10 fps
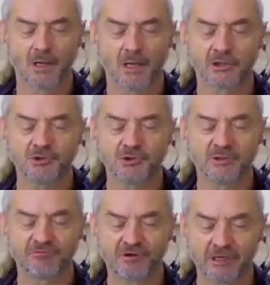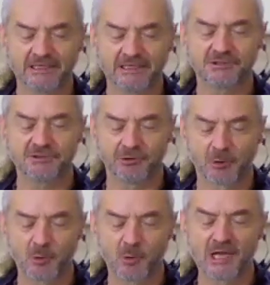And you invite, you
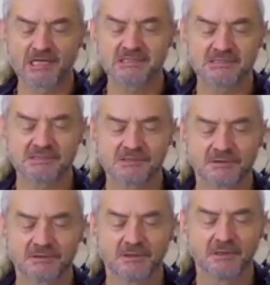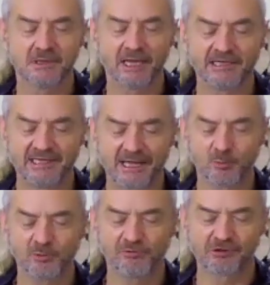request a
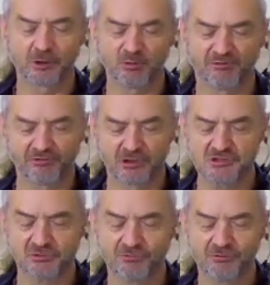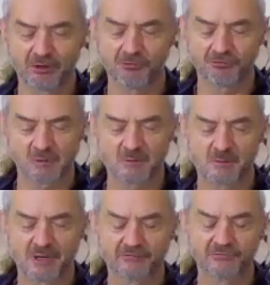downward flow, a vertical flow from
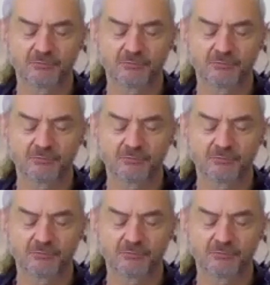above